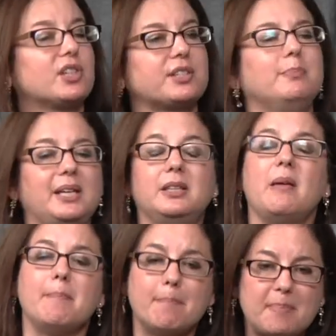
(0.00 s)
have just made
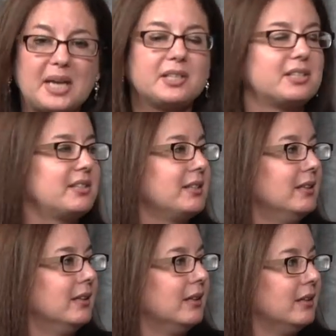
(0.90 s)
the best
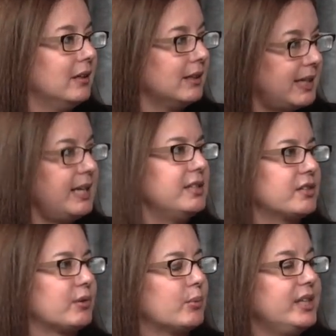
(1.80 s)

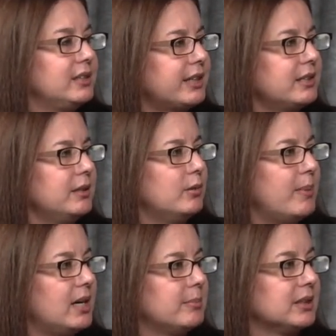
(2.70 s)
case for reelecting
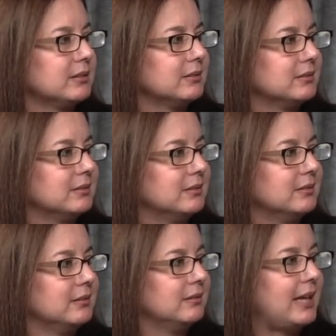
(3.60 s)
Obama
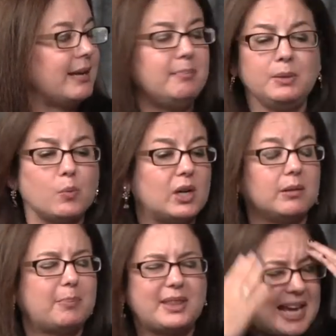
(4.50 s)
and
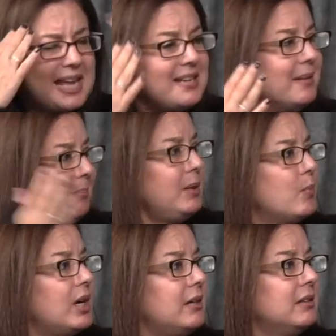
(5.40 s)
meanwhile, but then
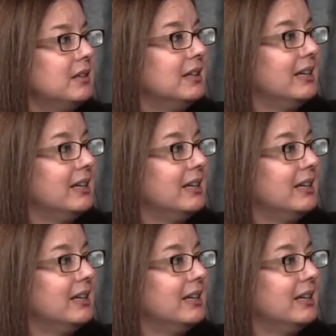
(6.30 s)
meanwhile,